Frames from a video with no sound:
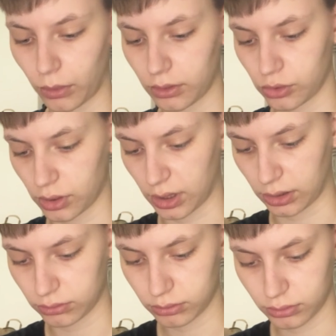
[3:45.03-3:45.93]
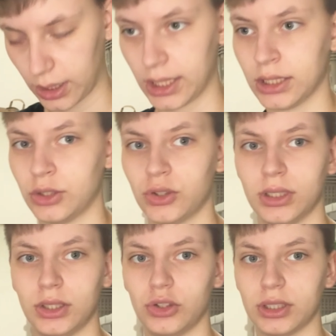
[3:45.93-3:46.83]
a chain, and she
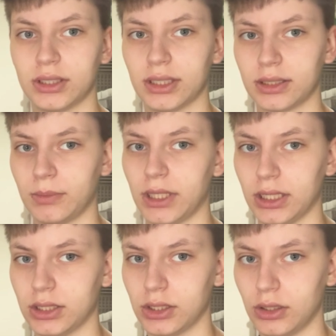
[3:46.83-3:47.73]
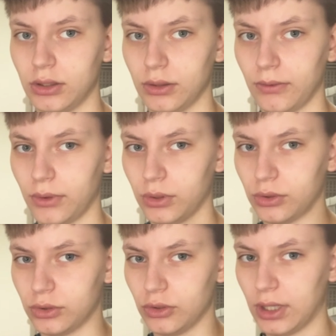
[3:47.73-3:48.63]
just explained all of the
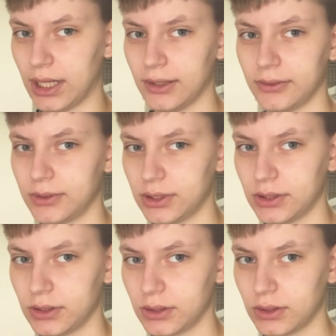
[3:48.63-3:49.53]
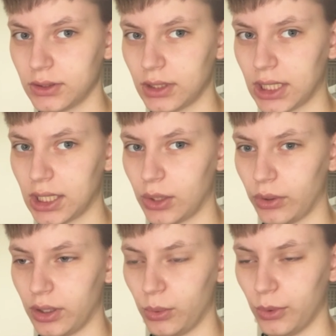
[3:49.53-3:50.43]
graphs and how
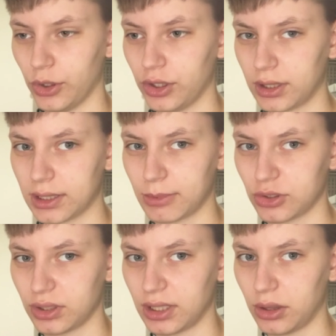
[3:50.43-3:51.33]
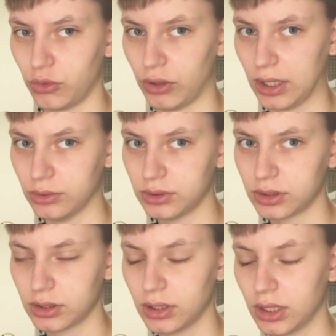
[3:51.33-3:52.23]
they work, especially in the round.
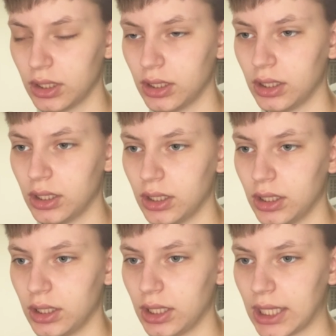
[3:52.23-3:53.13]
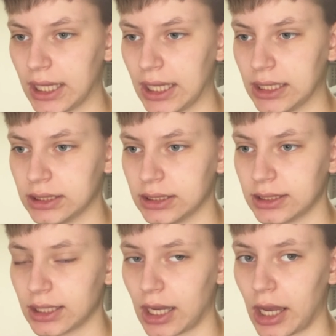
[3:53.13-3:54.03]
And
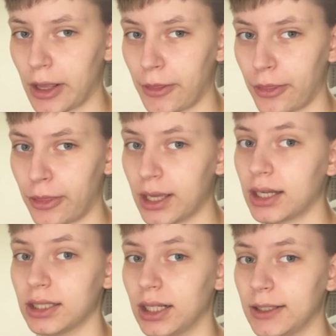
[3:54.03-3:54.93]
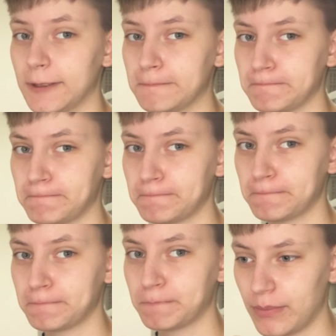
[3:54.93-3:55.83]
I think I got it.
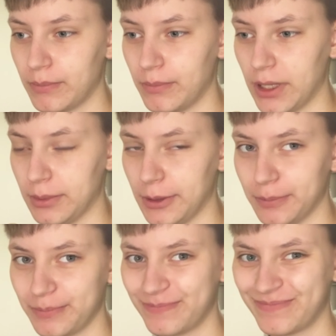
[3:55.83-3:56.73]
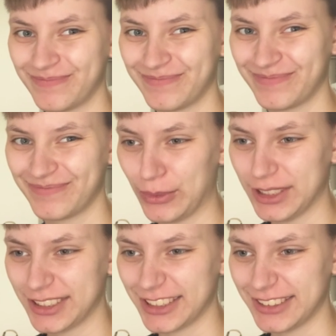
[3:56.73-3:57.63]
Maybe. We'll
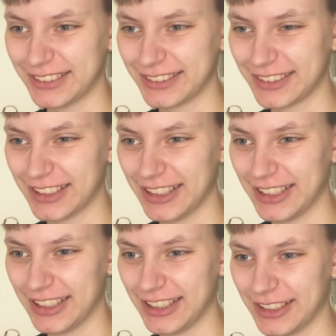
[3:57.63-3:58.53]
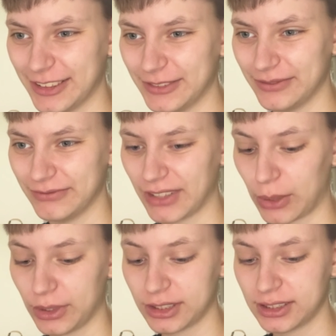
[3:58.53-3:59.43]
see. I
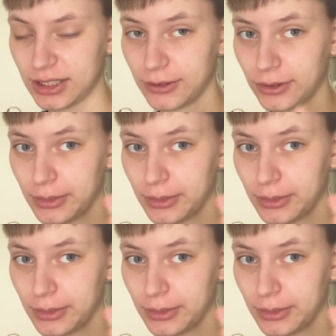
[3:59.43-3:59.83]
will continue from